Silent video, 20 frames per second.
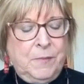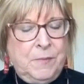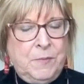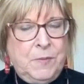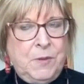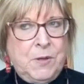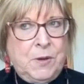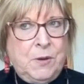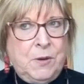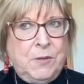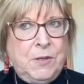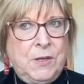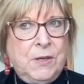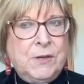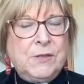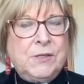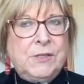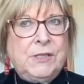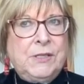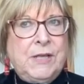you know,
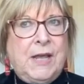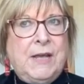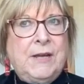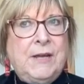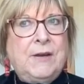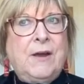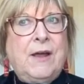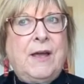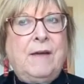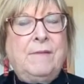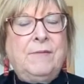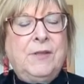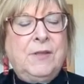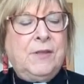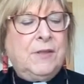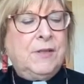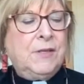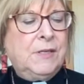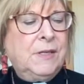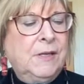years later
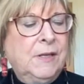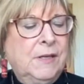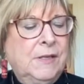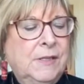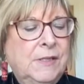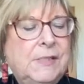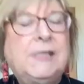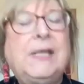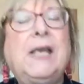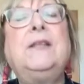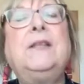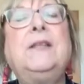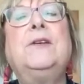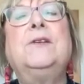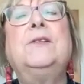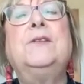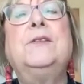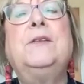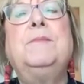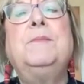after the
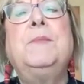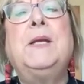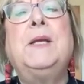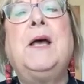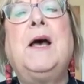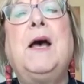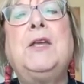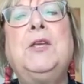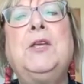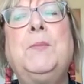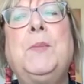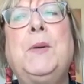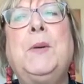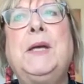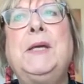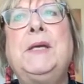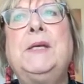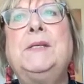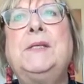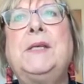settlers have been
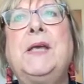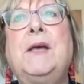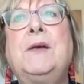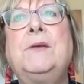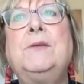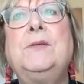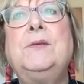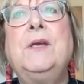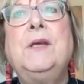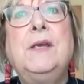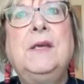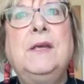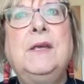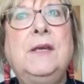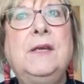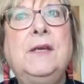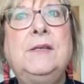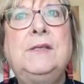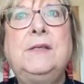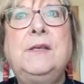occupying his house.
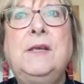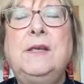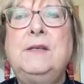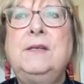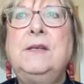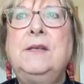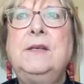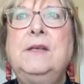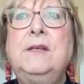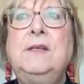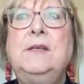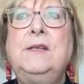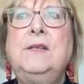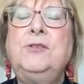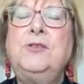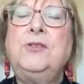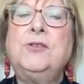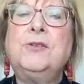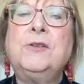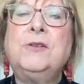He said,
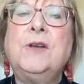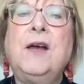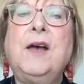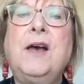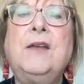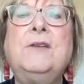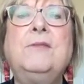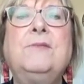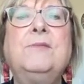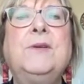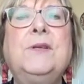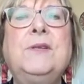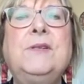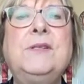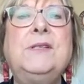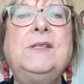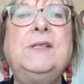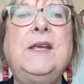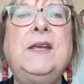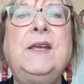Is your God a real
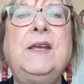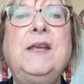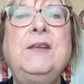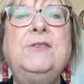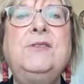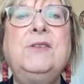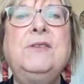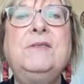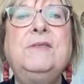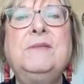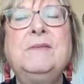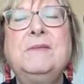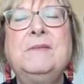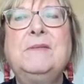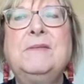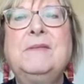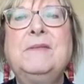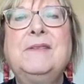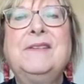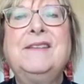estate agent?
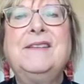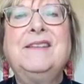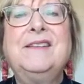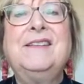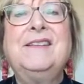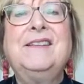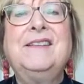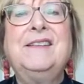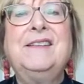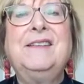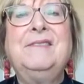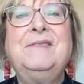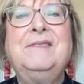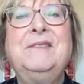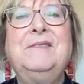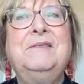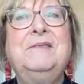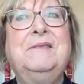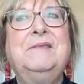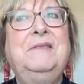I
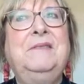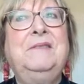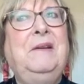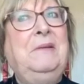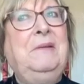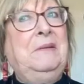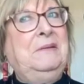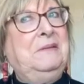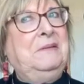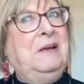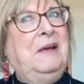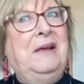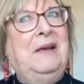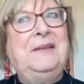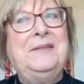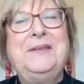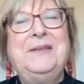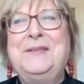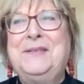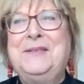went, No, he's not.